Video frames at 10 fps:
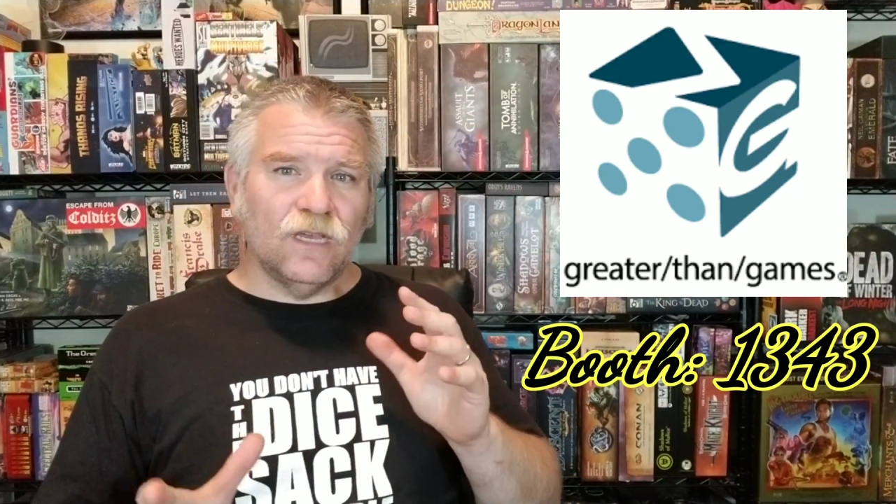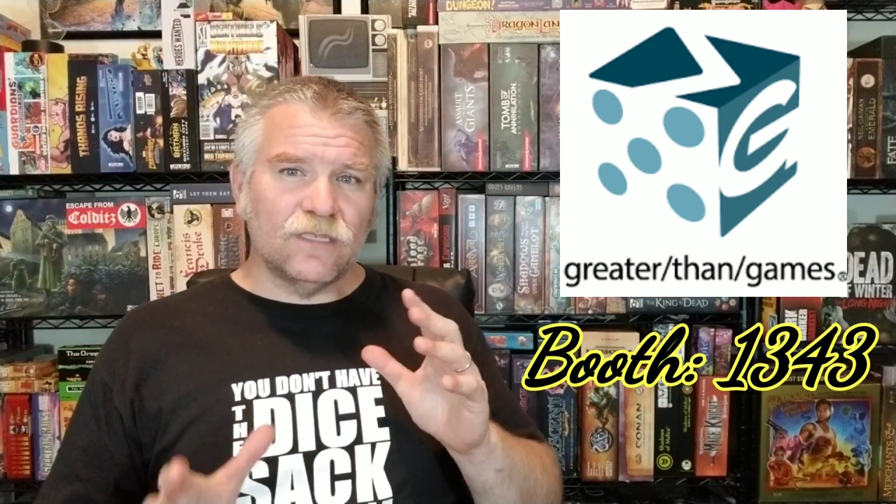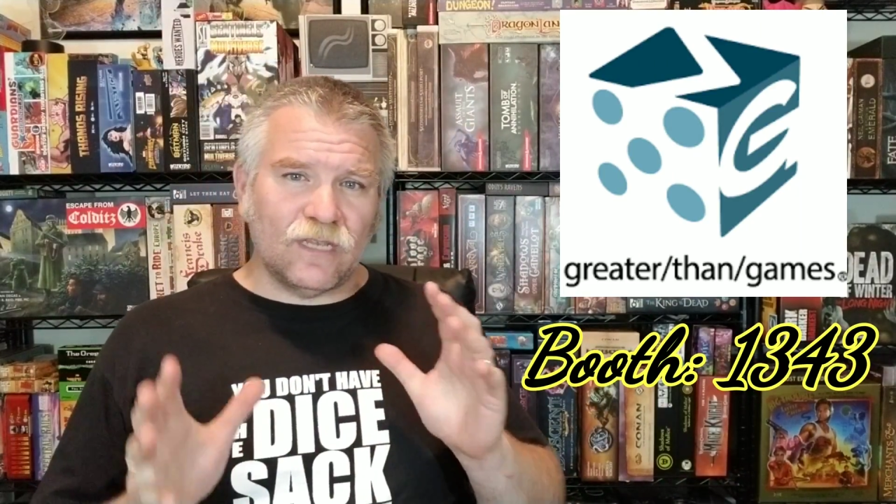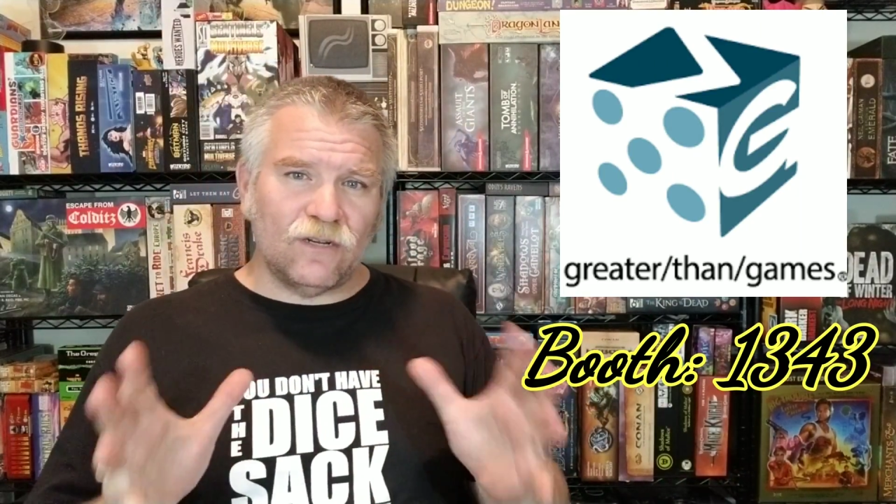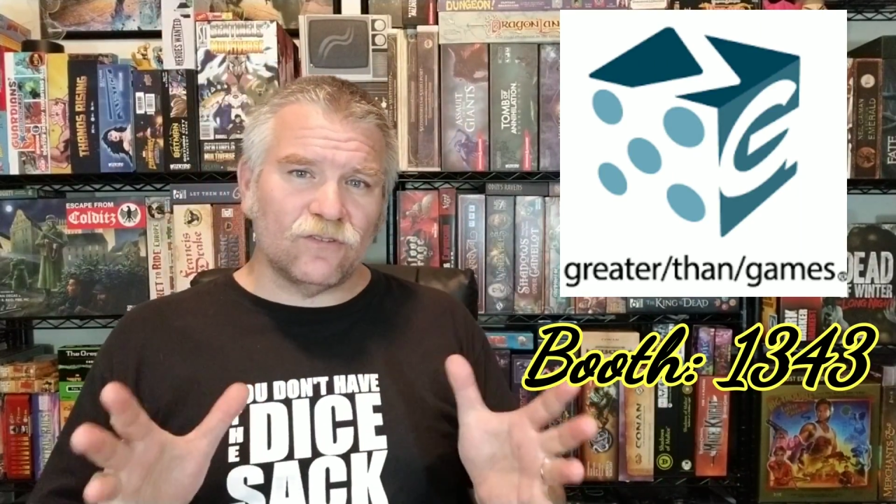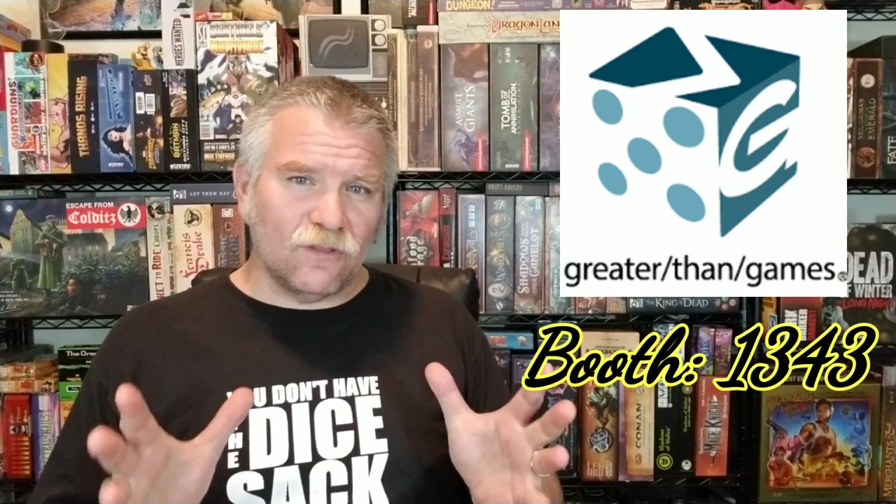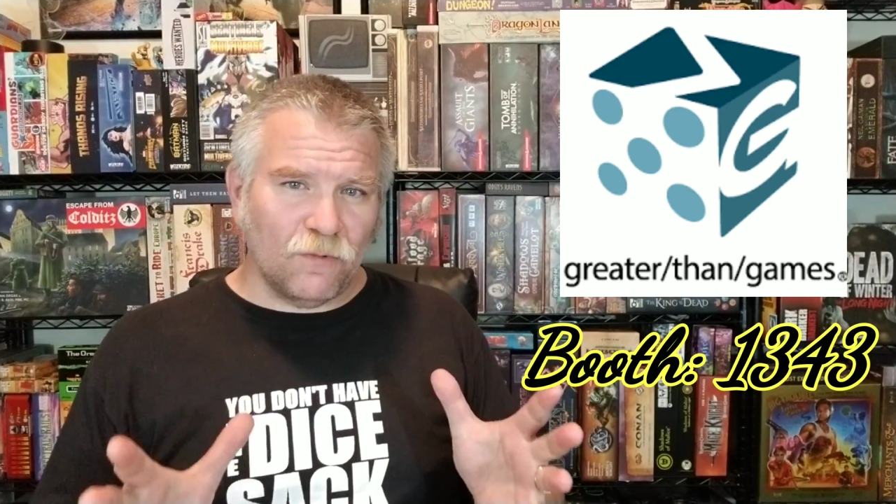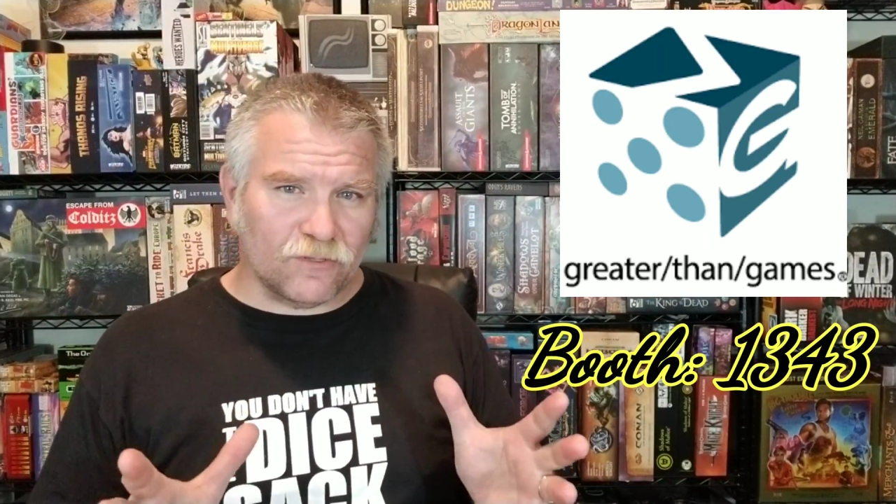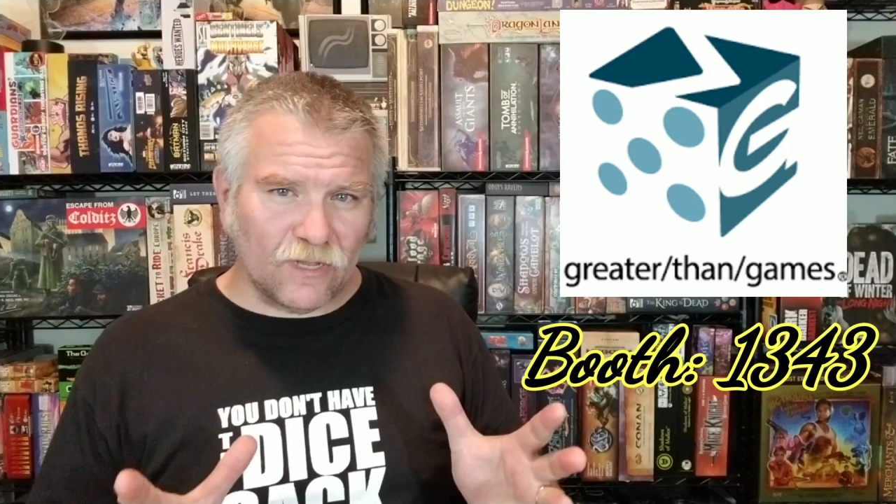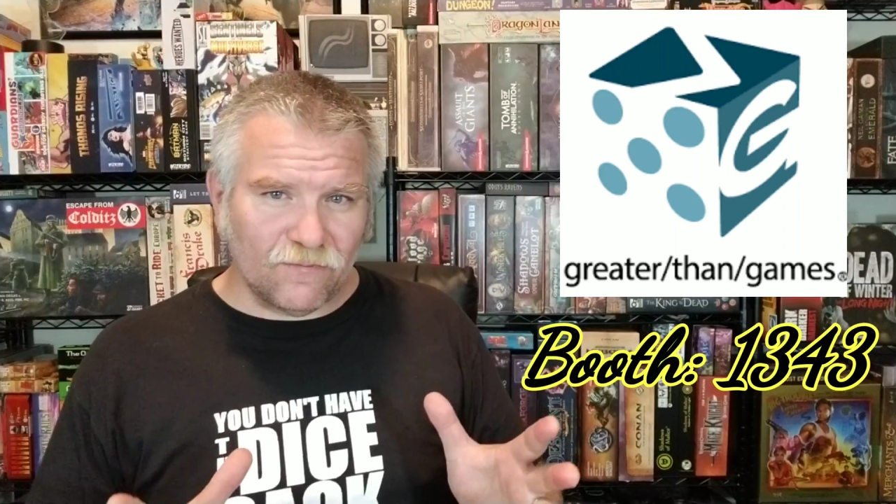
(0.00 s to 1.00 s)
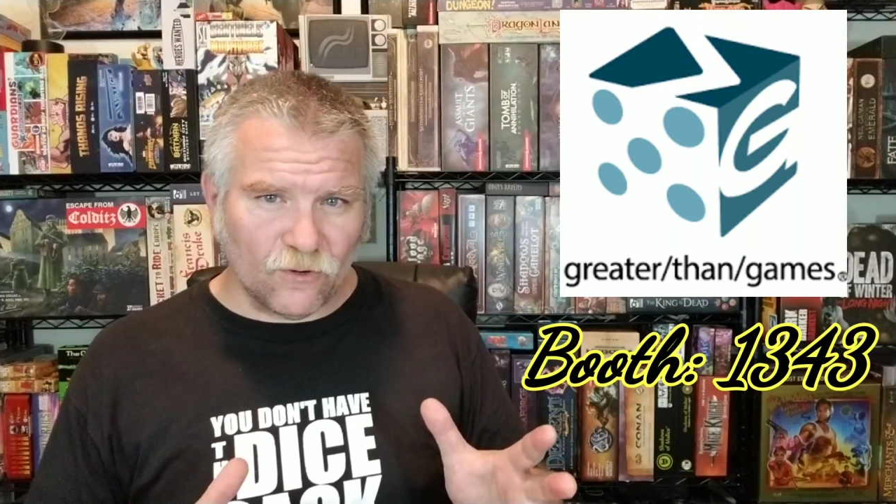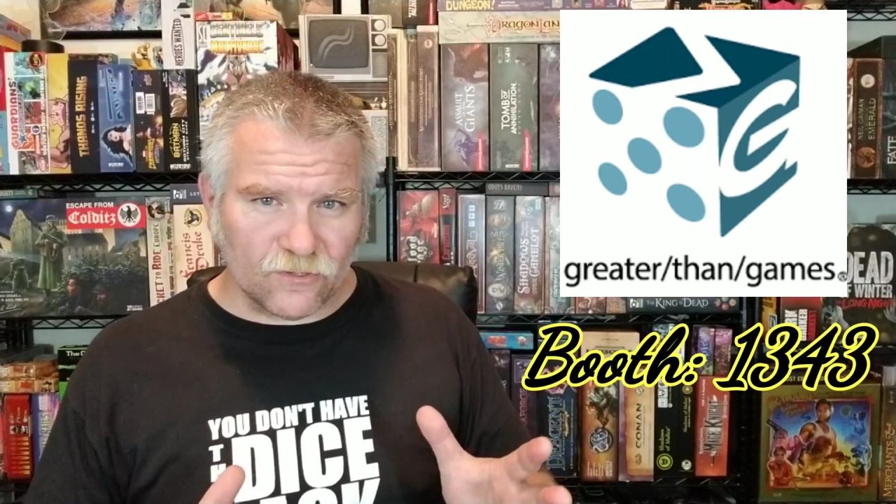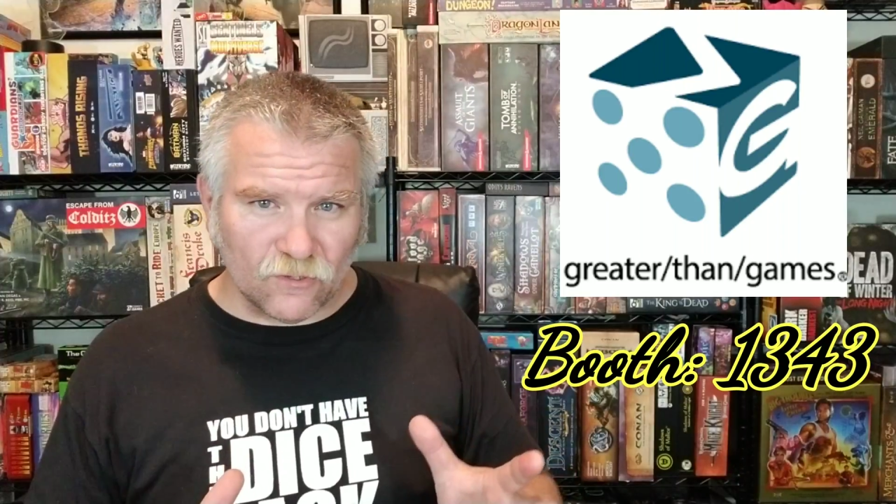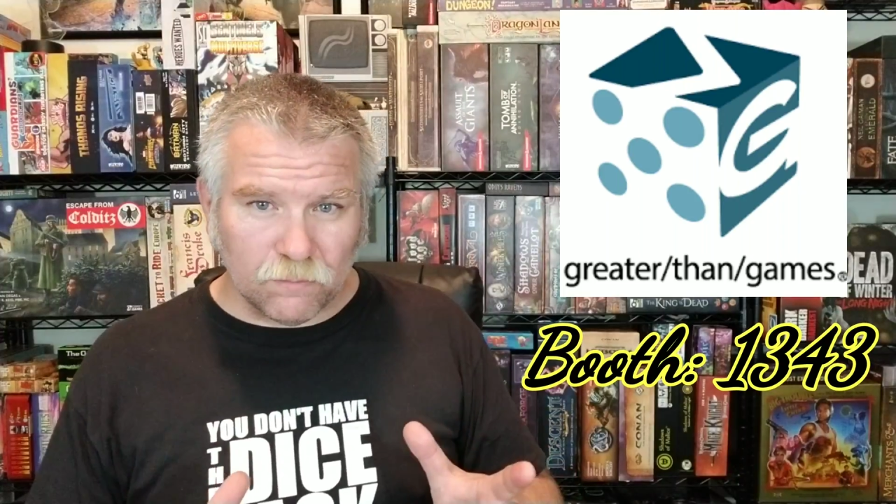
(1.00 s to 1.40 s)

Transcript: Sentinels of the Multiverse